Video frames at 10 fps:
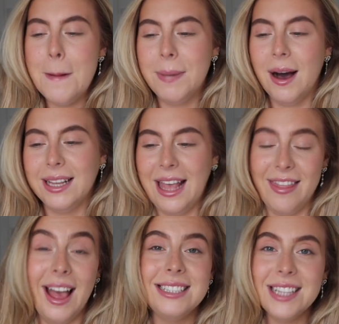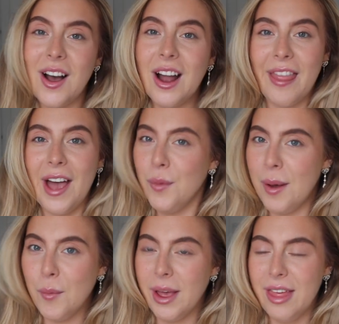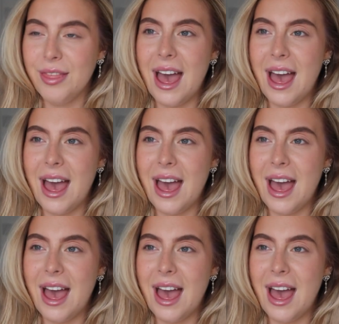But yeah, that is the colour that I went with,